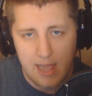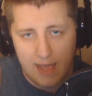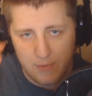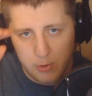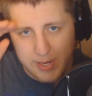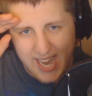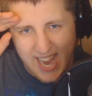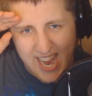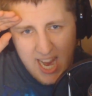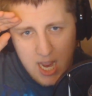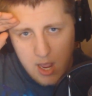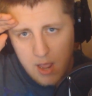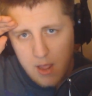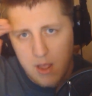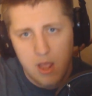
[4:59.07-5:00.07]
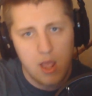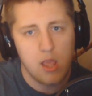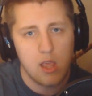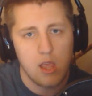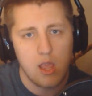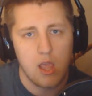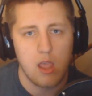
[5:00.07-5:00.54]
Have a great day,
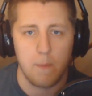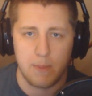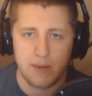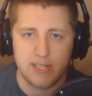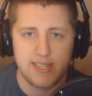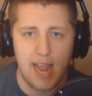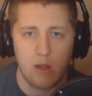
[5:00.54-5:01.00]
Peace